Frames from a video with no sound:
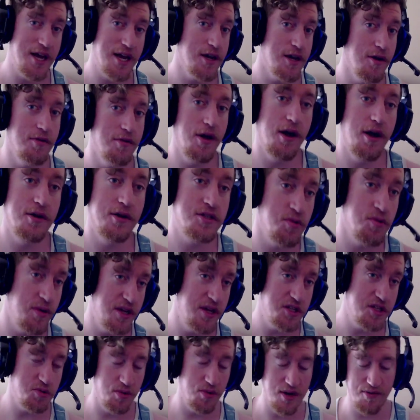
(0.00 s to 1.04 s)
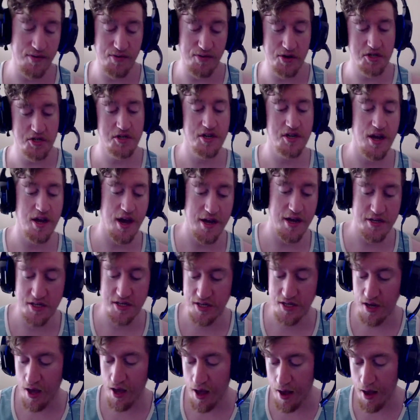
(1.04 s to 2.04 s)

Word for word: go there. 2020 vision, guys.